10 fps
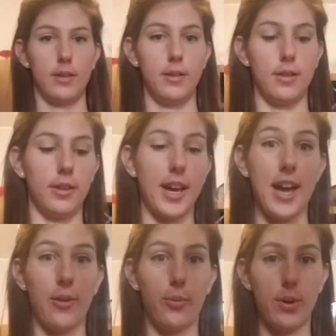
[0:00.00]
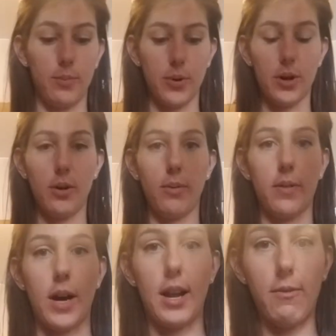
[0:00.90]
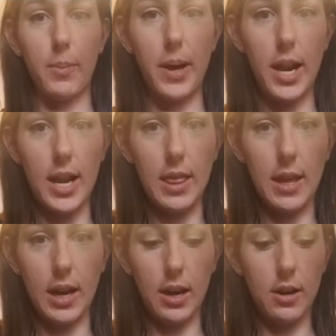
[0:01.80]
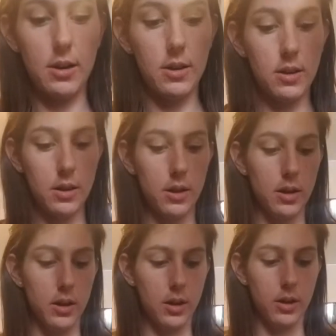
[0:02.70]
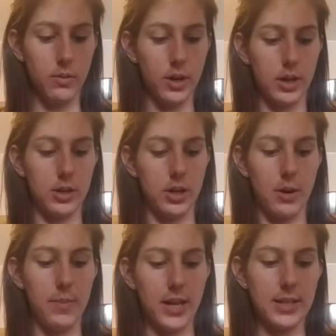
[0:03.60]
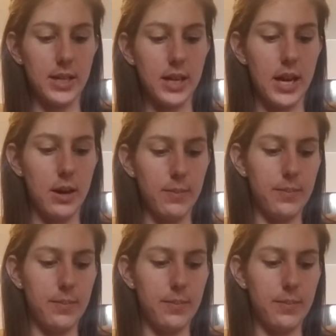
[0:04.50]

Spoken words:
Okay, 1 bowl, we've got everybody in there. We're gonna start mixing it up.